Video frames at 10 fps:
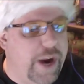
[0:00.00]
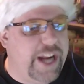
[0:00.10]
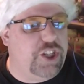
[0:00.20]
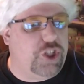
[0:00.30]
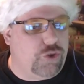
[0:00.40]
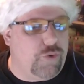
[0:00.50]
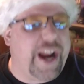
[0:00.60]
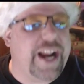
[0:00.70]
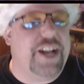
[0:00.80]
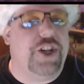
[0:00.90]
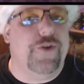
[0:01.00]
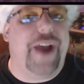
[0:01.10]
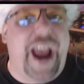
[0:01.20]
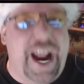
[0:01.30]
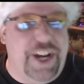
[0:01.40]
week straight to
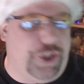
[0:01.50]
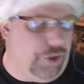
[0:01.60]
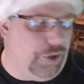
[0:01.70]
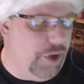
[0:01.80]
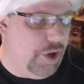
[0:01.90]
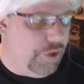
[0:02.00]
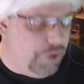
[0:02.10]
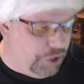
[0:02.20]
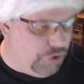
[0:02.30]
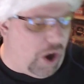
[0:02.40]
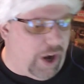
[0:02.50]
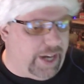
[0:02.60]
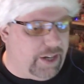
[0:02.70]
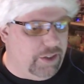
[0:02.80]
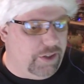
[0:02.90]
enter the drawing.
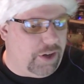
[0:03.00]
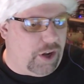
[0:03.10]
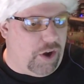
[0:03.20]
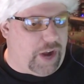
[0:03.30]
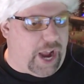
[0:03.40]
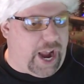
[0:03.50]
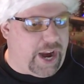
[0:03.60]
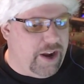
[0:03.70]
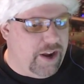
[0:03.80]
Okay?